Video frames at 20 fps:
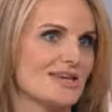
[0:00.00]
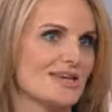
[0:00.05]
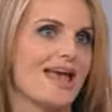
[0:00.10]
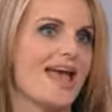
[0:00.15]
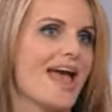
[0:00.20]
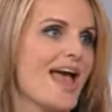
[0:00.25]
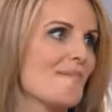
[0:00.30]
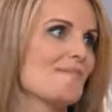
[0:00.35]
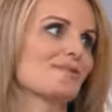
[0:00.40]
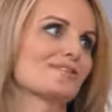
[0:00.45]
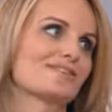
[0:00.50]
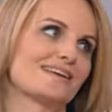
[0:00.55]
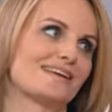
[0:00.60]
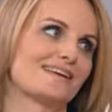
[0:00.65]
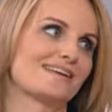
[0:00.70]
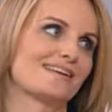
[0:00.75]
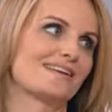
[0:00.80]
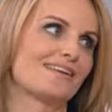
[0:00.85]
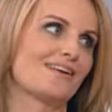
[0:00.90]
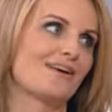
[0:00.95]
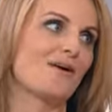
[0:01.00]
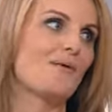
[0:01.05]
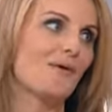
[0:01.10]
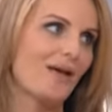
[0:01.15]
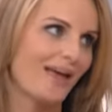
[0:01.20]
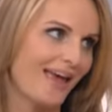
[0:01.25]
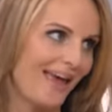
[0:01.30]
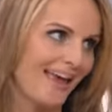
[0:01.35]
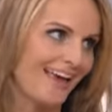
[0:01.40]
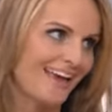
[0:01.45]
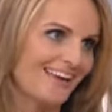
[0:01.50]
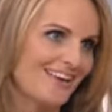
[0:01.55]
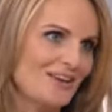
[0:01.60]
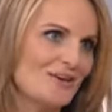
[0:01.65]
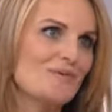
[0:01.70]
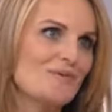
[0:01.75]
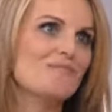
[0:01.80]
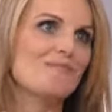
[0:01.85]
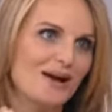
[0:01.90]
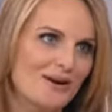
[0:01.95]
to see Hamilton,
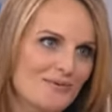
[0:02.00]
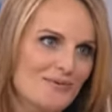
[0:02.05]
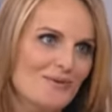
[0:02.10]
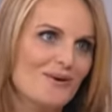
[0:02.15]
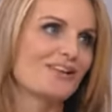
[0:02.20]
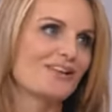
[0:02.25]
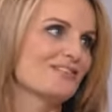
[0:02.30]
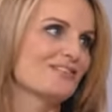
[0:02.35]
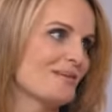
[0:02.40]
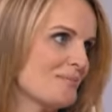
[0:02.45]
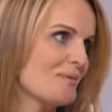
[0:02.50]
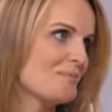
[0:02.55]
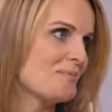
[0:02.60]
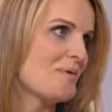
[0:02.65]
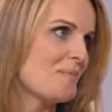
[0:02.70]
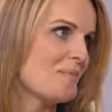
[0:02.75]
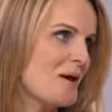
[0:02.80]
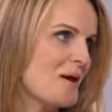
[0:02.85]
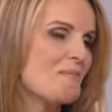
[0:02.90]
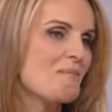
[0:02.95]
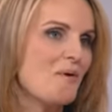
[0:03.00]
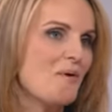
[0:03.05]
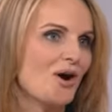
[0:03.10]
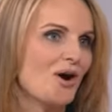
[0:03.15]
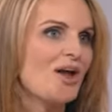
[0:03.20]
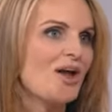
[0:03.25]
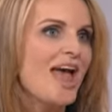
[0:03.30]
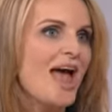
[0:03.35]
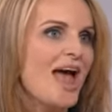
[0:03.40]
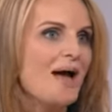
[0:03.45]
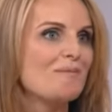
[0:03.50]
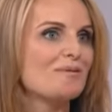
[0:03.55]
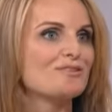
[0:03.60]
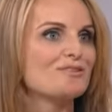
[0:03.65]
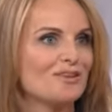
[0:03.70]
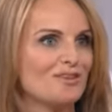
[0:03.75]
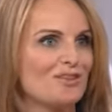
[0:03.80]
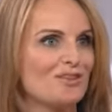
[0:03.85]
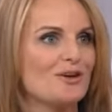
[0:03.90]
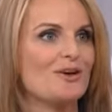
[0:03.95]
you might want to tip them a bit more.
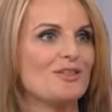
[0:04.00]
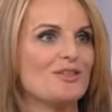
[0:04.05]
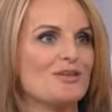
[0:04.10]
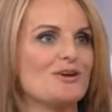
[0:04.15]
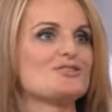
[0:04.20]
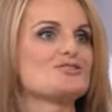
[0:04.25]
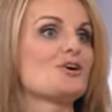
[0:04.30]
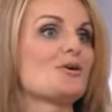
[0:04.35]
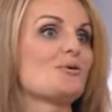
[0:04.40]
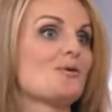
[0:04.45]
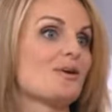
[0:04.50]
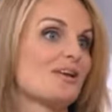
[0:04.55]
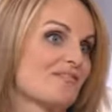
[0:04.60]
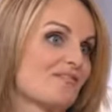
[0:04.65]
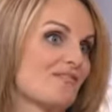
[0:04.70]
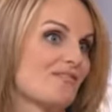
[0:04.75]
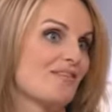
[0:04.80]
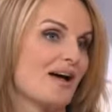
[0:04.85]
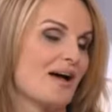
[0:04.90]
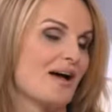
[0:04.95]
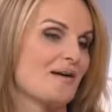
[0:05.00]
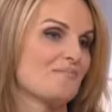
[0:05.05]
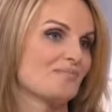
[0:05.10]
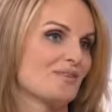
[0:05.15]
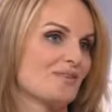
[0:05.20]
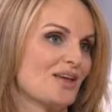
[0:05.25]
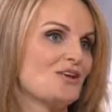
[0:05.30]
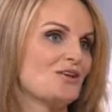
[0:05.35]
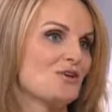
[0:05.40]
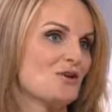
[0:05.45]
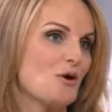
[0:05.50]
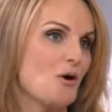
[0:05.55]
Hamilton, the show in New